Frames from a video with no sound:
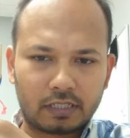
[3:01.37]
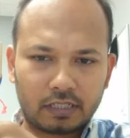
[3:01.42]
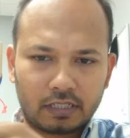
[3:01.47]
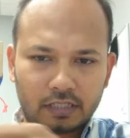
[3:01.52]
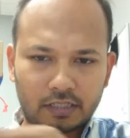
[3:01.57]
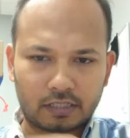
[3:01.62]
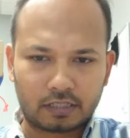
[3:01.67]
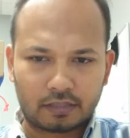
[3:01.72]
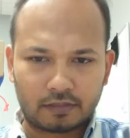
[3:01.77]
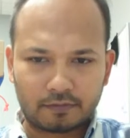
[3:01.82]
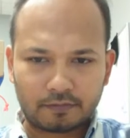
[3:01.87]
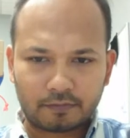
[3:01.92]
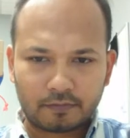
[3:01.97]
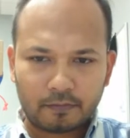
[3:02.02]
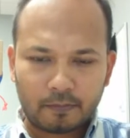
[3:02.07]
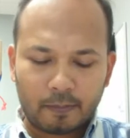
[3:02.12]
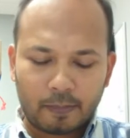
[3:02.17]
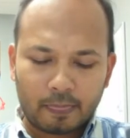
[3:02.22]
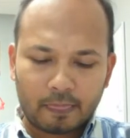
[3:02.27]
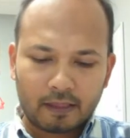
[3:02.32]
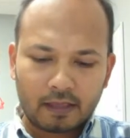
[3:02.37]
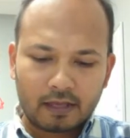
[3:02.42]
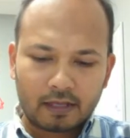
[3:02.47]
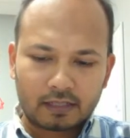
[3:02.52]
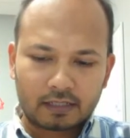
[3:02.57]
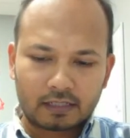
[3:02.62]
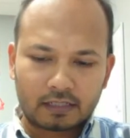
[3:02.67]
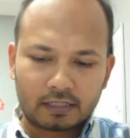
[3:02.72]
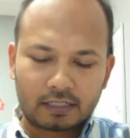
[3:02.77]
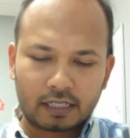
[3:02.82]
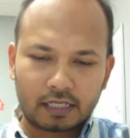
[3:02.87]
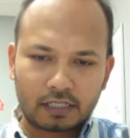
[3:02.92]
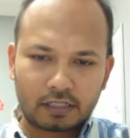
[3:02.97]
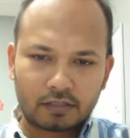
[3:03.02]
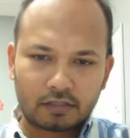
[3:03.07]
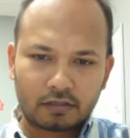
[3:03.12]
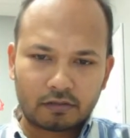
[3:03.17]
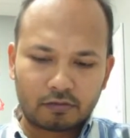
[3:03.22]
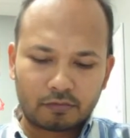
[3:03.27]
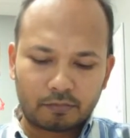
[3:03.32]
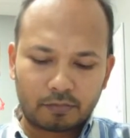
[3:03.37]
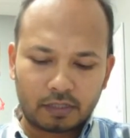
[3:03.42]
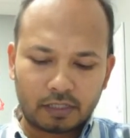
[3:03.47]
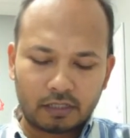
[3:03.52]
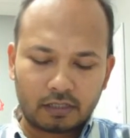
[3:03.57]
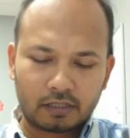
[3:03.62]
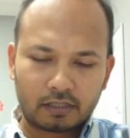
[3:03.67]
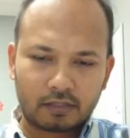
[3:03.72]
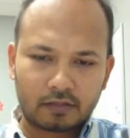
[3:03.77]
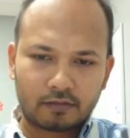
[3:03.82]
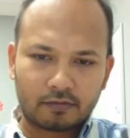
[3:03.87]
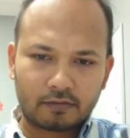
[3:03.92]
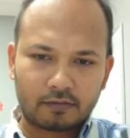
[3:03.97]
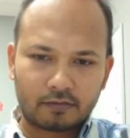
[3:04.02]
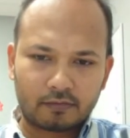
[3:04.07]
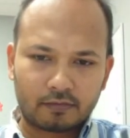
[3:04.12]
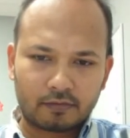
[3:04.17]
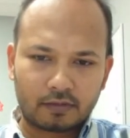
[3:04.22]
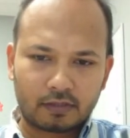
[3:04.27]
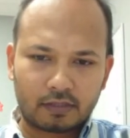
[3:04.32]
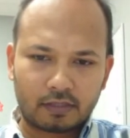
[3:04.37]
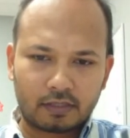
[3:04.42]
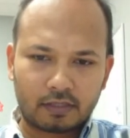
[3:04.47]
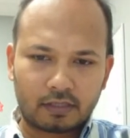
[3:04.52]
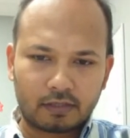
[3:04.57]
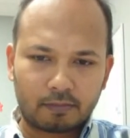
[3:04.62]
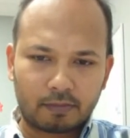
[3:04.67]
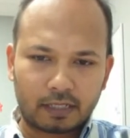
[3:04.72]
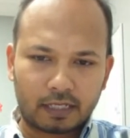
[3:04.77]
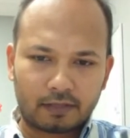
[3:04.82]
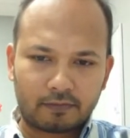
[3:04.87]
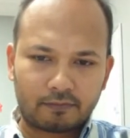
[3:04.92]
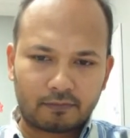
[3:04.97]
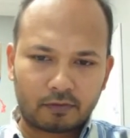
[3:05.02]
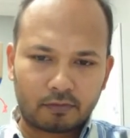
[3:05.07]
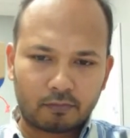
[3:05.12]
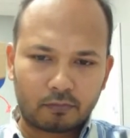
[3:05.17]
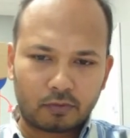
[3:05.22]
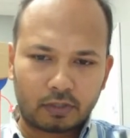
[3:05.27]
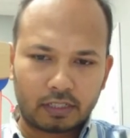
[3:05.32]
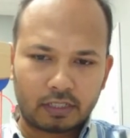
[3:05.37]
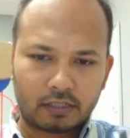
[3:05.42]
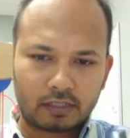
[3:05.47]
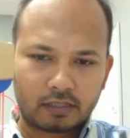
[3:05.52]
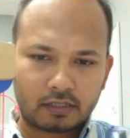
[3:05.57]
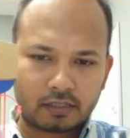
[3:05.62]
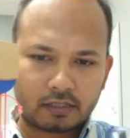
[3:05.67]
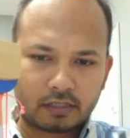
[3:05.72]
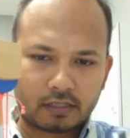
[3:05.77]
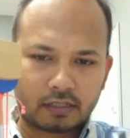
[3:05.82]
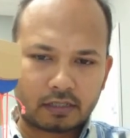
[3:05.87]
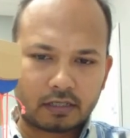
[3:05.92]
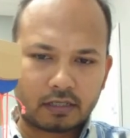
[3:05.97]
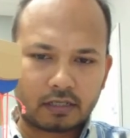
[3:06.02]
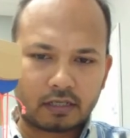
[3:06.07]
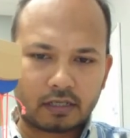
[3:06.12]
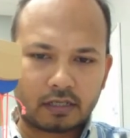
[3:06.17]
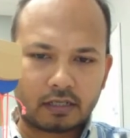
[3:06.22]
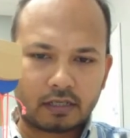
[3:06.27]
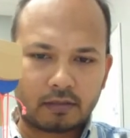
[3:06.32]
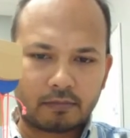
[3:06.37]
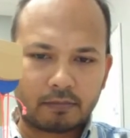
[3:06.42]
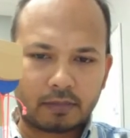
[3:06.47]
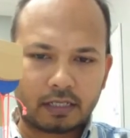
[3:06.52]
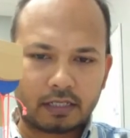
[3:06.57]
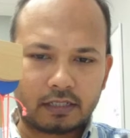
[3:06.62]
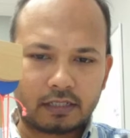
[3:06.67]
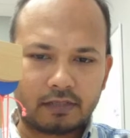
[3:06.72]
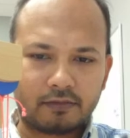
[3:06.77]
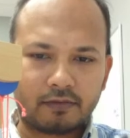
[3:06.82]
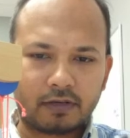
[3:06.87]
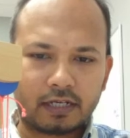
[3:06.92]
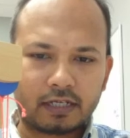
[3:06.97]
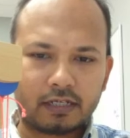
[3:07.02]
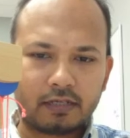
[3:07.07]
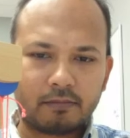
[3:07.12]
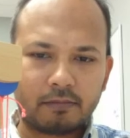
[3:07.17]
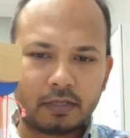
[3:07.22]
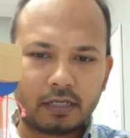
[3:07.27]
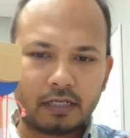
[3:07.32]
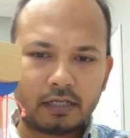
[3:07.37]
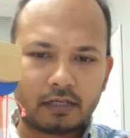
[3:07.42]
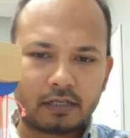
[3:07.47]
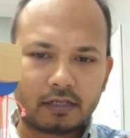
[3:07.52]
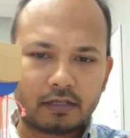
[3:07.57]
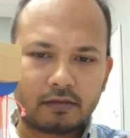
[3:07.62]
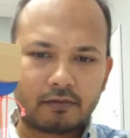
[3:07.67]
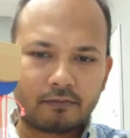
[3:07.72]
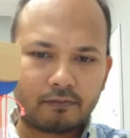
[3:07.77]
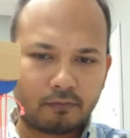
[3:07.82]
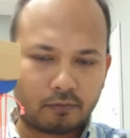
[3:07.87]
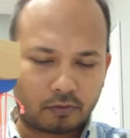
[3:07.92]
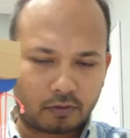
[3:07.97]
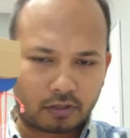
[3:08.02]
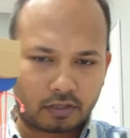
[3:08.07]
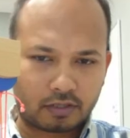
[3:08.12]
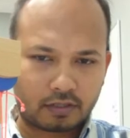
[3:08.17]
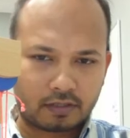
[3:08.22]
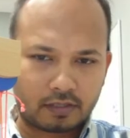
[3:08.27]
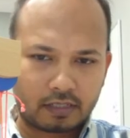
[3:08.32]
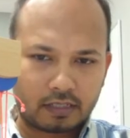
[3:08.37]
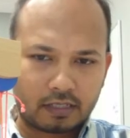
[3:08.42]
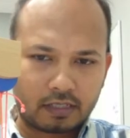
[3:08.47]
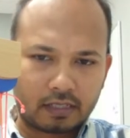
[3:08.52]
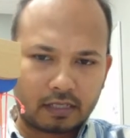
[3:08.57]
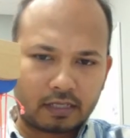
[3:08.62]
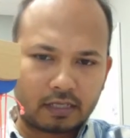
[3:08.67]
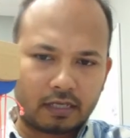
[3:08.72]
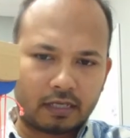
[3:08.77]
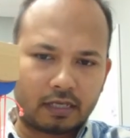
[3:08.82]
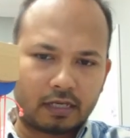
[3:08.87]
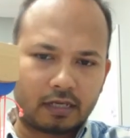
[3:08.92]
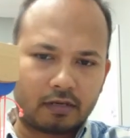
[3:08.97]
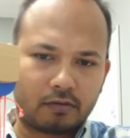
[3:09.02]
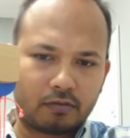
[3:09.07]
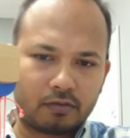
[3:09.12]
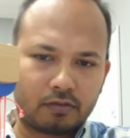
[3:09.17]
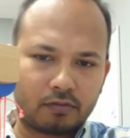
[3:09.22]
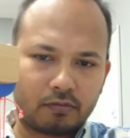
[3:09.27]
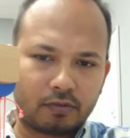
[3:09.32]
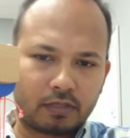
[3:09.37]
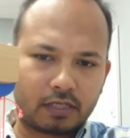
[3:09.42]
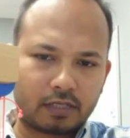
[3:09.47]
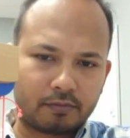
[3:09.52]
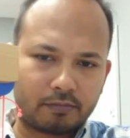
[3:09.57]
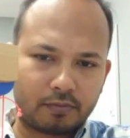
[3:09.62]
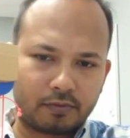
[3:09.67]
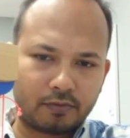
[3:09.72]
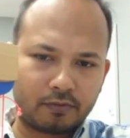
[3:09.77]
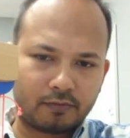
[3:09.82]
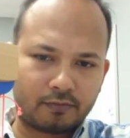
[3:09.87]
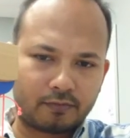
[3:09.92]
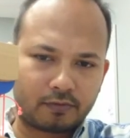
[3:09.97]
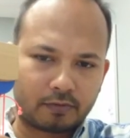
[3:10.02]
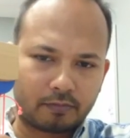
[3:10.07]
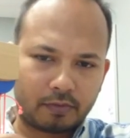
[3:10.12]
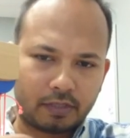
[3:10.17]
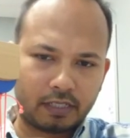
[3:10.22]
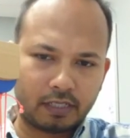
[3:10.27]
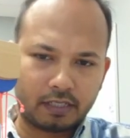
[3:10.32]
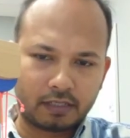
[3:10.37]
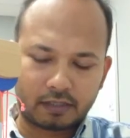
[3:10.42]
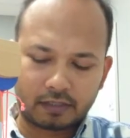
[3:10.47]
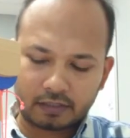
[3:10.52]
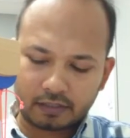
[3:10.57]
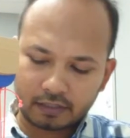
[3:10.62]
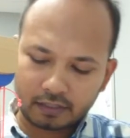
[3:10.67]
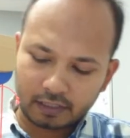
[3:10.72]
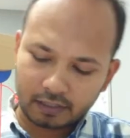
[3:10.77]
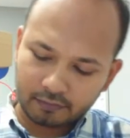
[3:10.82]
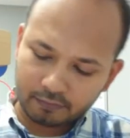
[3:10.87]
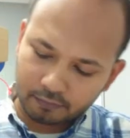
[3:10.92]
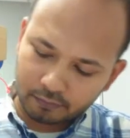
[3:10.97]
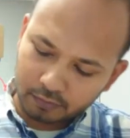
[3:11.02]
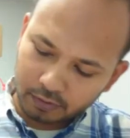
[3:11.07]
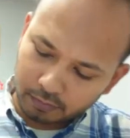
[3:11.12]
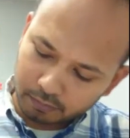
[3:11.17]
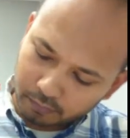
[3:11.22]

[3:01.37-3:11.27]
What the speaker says: tension. So the tension would be the platform weight and divided by 4. And also we can prove from here, if we